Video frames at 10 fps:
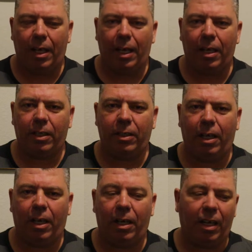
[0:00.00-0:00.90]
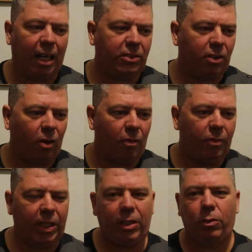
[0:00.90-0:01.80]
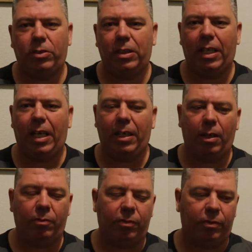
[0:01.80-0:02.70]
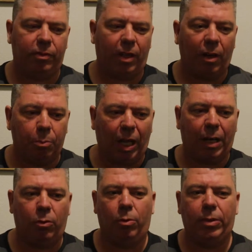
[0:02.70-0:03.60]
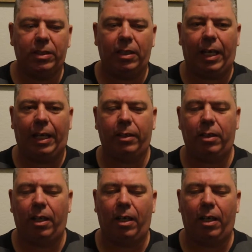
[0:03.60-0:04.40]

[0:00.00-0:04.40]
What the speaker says: And I saw a video today of a black woman, and